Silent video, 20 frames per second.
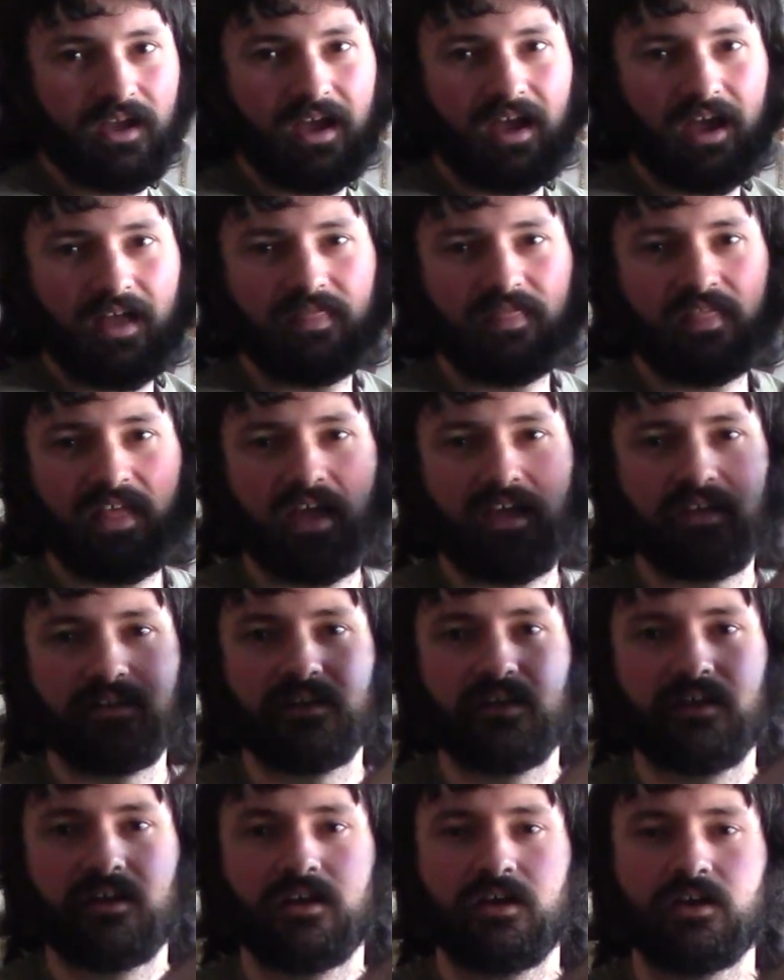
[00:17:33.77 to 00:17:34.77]
and
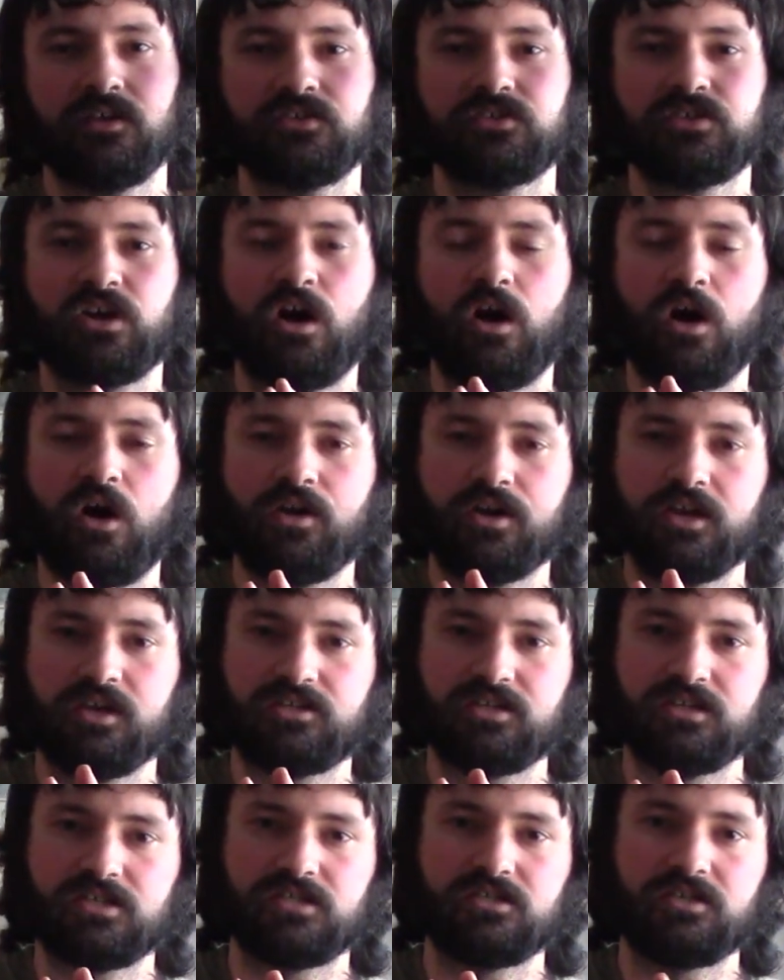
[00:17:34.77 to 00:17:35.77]
then
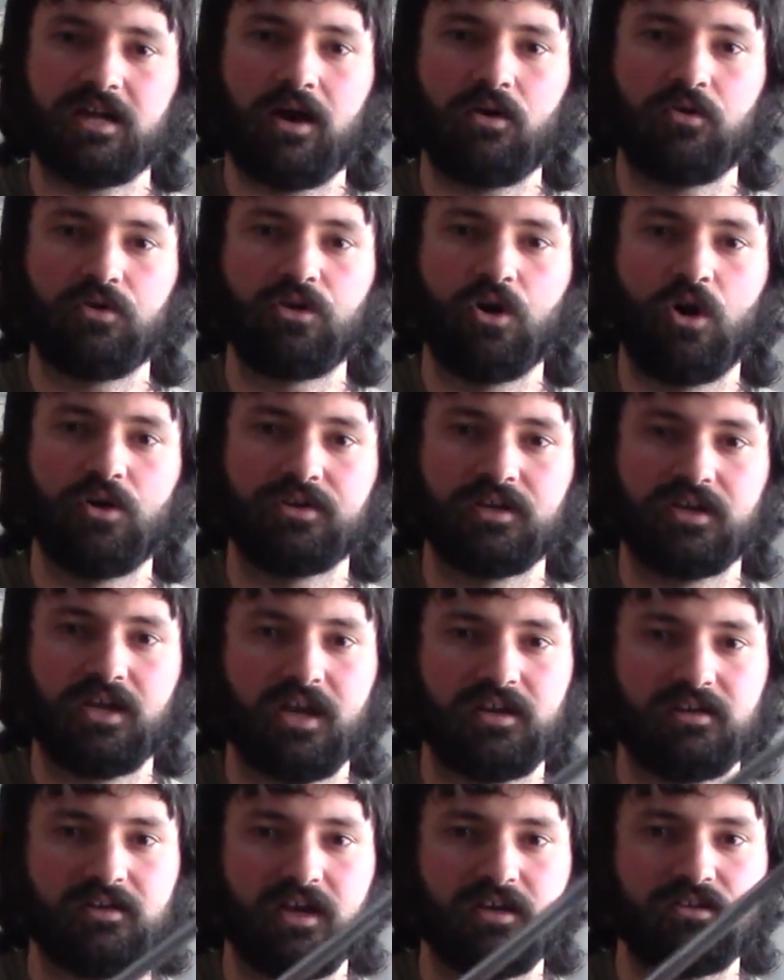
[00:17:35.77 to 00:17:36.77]
target is now gone
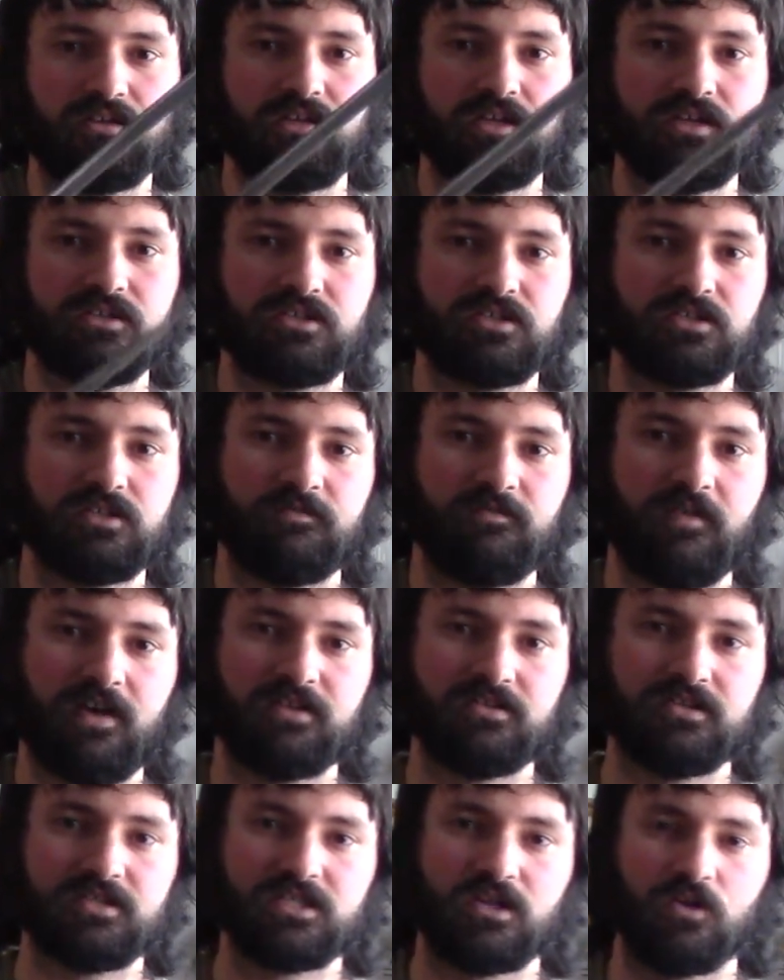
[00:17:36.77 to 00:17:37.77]
again, and you need to
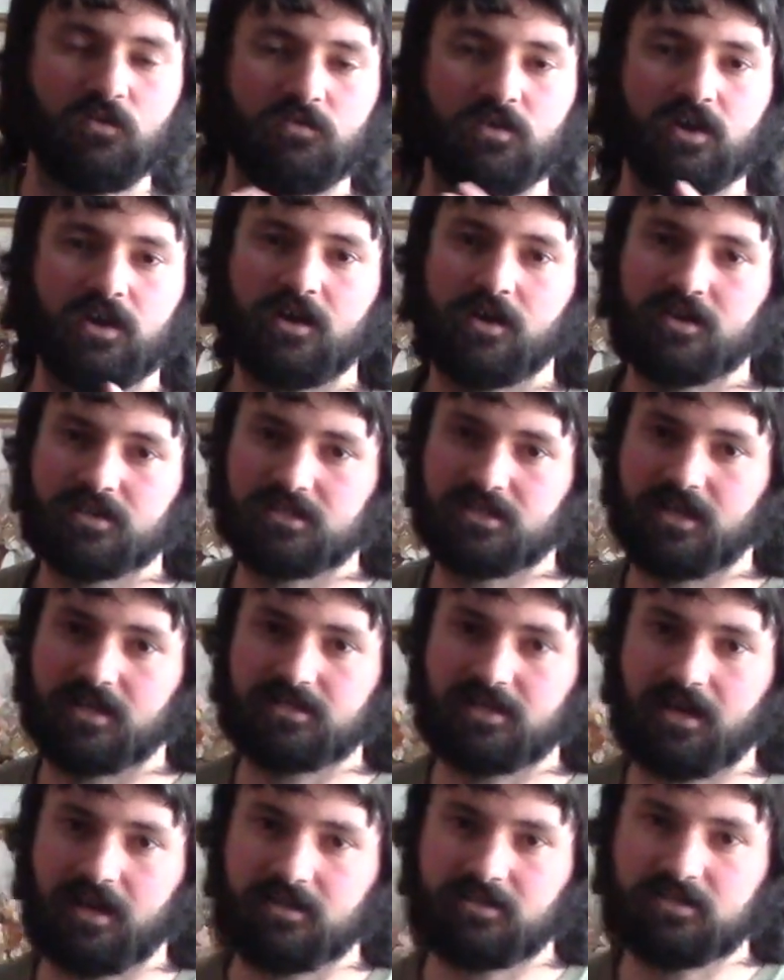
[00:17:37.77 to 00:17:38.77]
defend yourself. So there's
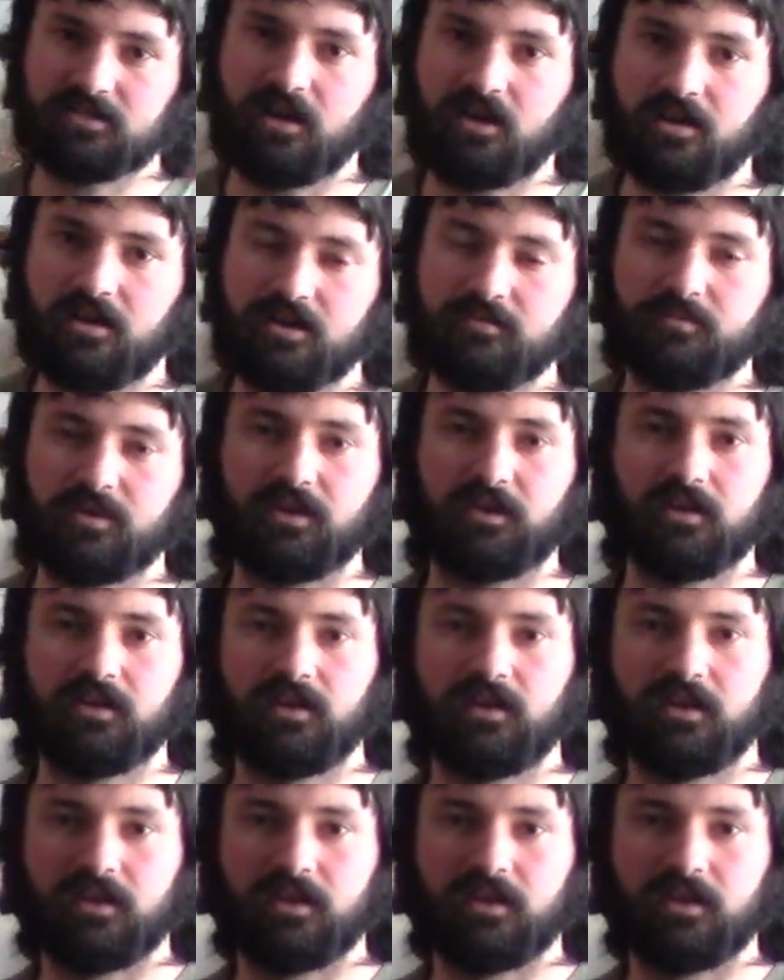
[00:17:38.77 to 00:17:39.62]
that timing.